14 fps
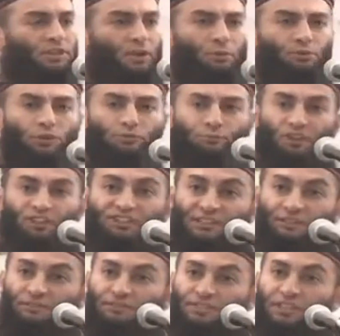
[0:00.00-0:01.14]
He was good for the
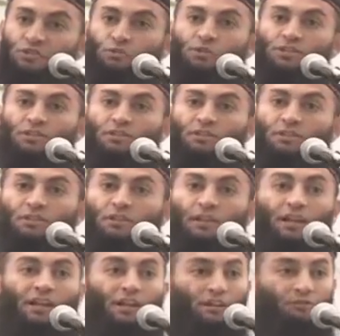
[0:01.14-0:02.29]
7th century
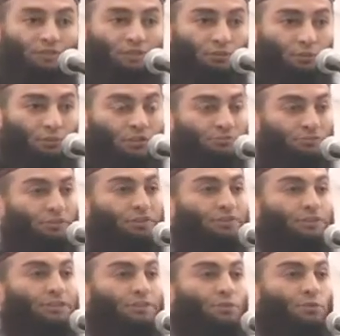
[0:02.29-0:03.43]
and for the 21st
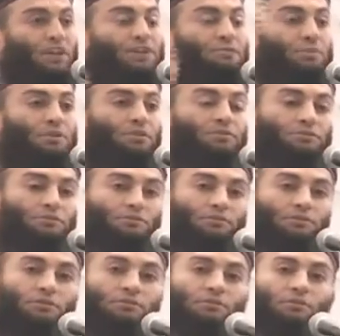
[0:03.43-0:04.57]
century and beyond.